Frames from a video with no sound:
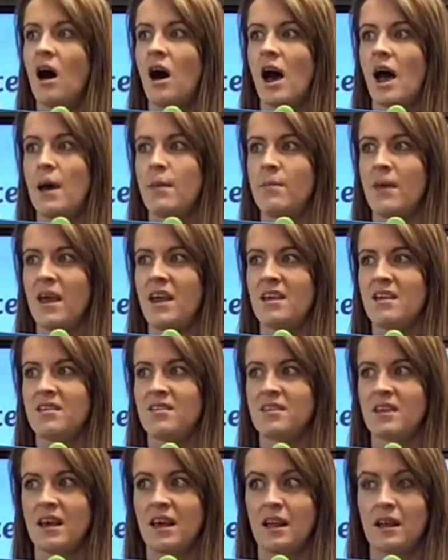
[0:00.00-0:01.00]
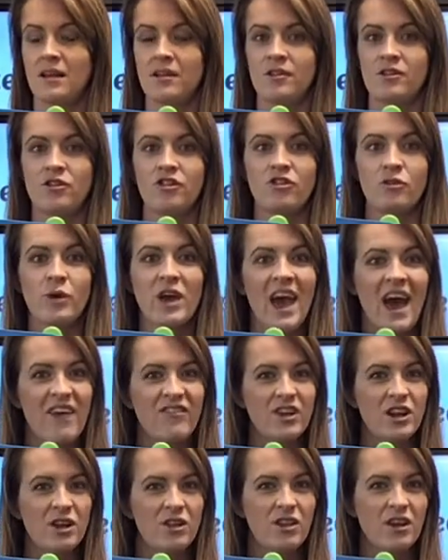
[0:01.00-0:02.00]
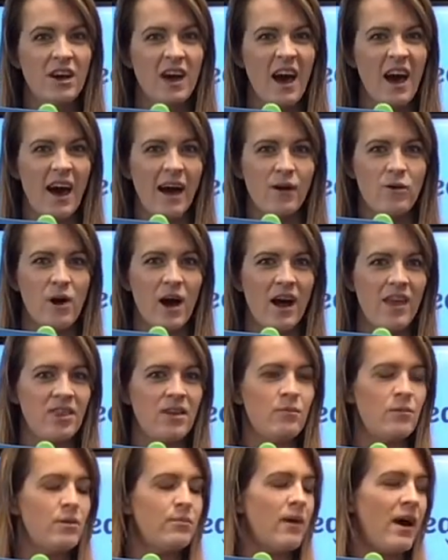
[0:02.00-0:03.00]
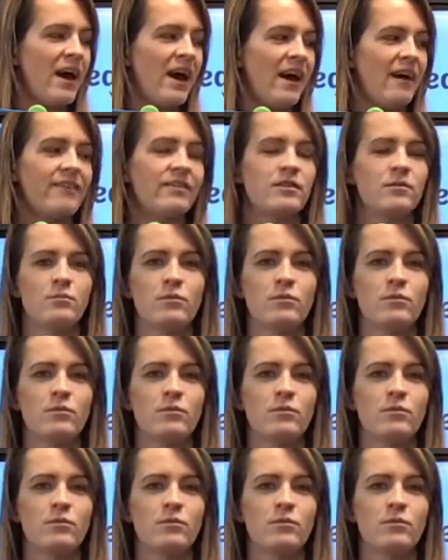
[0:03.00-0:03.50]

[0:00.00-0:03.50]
Amazing. Should we have another go? I think we might have some